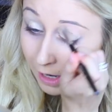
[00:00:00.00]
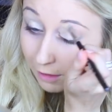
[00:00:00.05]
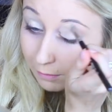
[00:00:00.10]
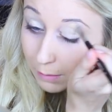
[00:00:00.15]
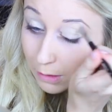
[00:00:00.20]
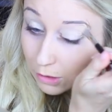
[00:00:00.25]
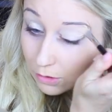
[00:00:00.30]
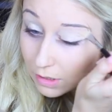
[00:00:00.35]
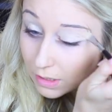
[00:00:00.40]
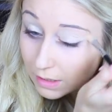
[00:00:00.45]
I've
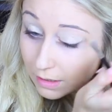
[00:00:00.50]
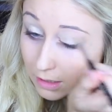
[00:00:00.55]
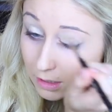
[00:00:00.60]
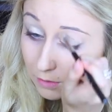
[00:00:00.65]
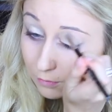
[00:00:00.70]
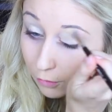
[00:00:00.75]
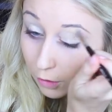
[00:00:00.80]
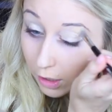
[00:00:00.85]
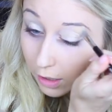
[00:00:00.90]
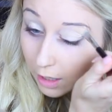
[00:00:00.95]
been using
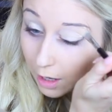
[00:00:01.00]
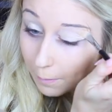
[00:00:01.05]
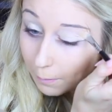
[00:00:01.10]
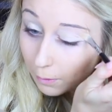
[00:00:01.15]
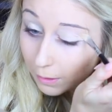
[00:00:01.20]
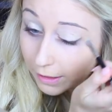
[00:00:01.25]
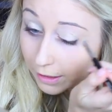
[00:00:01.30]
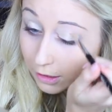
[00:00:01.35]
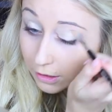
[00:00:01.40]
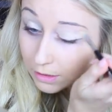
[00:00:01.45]
this for a
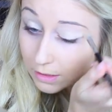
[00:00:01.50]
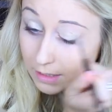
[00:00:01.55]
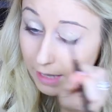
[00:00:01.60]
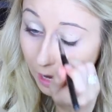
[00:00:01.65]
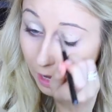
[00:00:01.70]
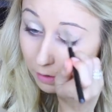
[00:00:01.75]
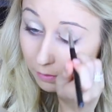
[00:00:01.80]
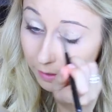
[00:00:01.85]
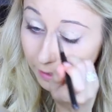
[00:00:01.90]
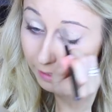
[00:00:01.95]
couple years
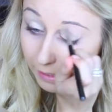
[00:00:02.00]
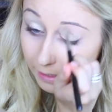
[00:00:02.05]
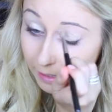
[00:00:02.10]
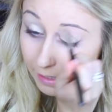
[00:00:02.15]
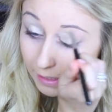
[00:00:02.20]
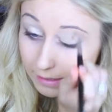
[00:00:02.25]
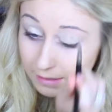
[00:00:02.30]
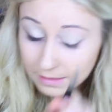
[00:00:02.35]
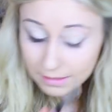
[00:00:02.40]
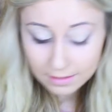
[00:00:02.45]
now. It
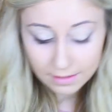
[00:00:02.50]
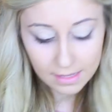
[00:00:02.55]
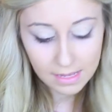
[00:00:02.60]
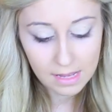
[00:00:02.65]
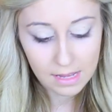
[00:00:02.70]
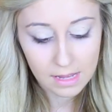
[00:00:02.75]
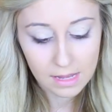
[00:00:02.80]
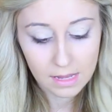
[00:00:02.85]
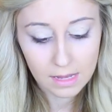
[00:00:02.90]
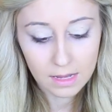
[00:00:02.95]
is
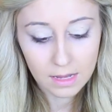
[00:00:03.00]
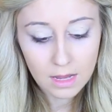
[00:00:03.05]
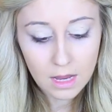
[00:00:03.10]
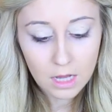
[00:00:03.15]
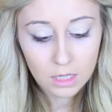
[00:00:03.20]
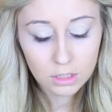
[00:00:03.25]
the